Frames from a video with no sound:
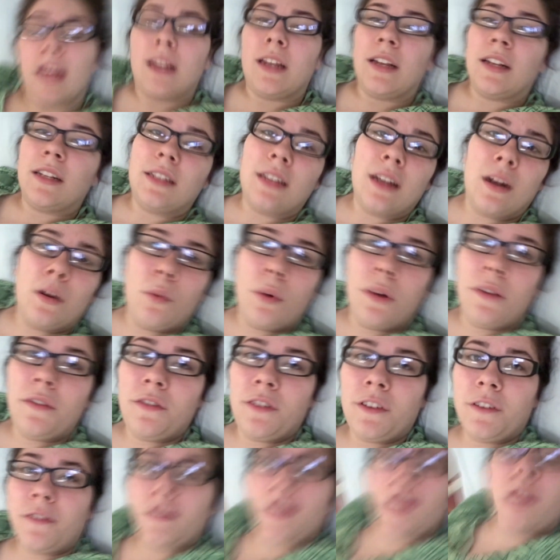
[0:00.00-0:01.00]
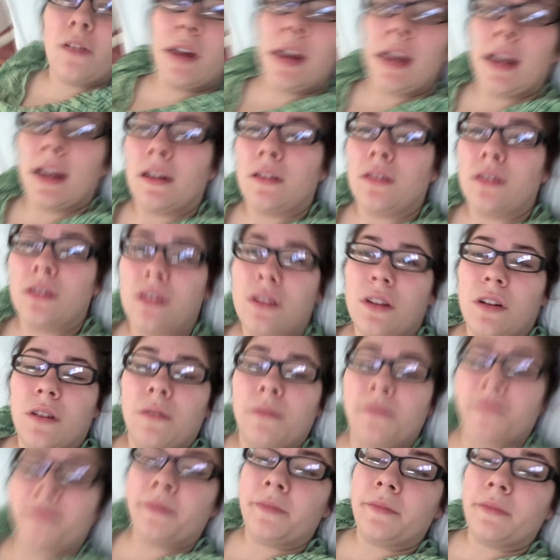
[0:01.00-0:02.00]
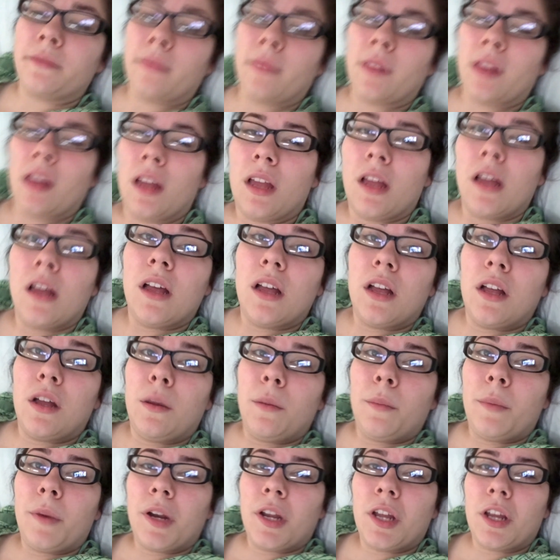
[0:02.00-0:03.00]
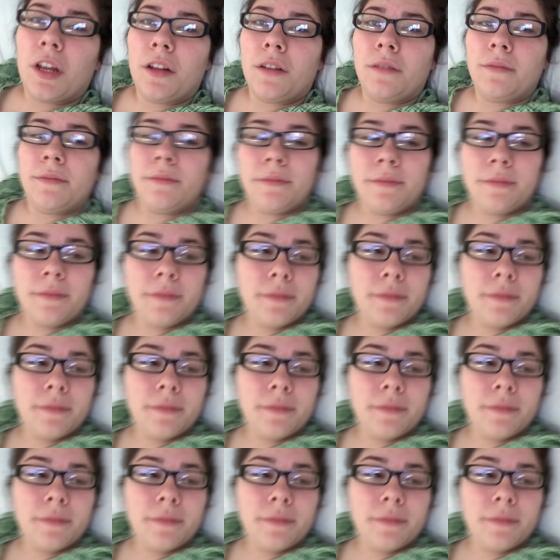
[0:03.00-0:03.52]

and it's at 150 right now, so pretty good.